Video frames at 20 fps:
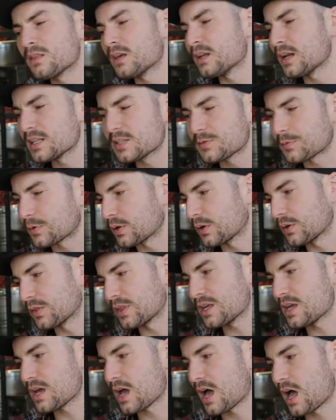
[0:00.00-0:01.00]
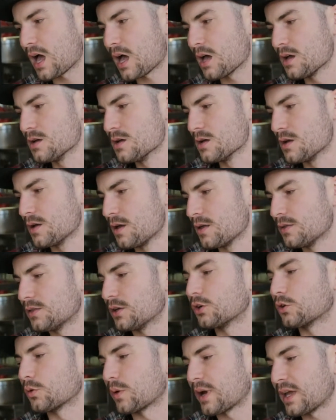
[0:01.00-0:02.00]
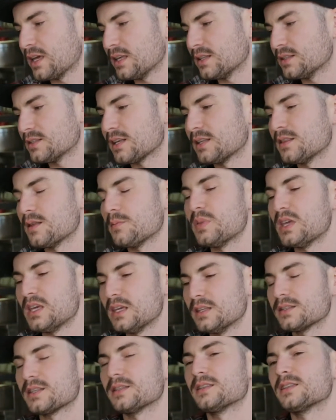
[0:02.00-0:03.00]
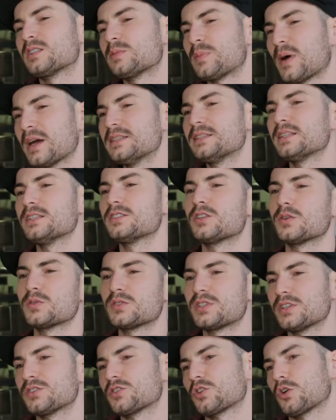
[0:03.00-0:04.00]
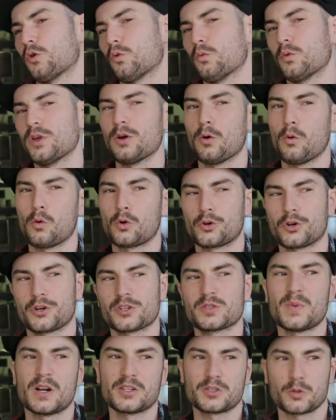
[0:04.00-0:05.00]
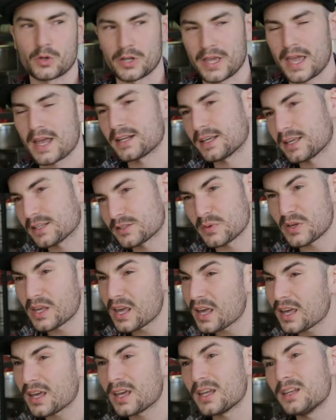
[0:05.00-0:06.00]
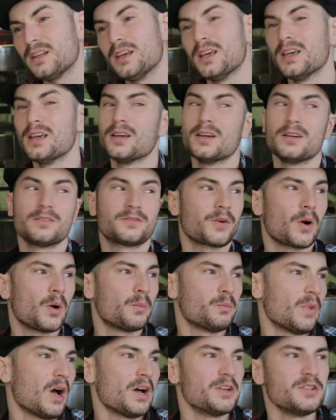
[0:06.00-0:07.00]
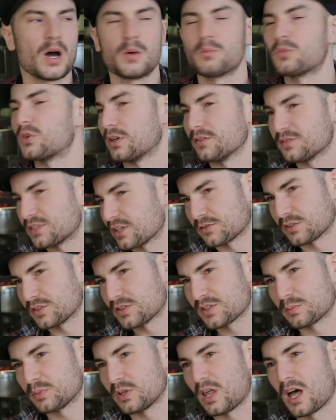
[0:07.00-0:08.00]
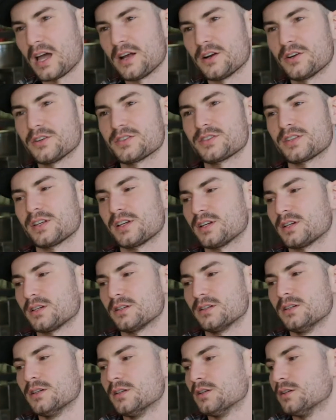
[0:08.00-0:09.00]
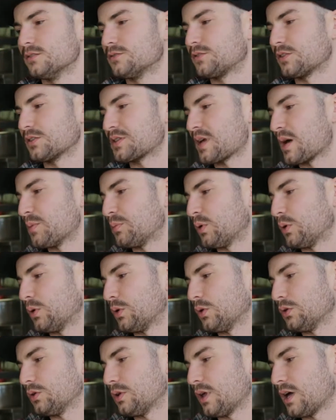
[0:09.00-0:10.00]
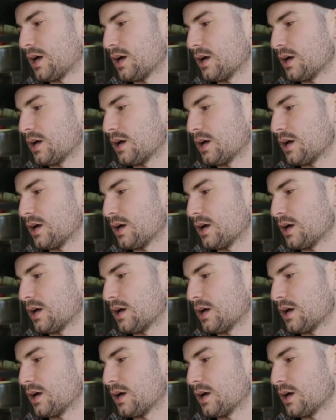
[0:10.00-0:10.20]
then as for the grains and the beans and the spices, those things we order as much organic as we can from a number of different suppliers. For example,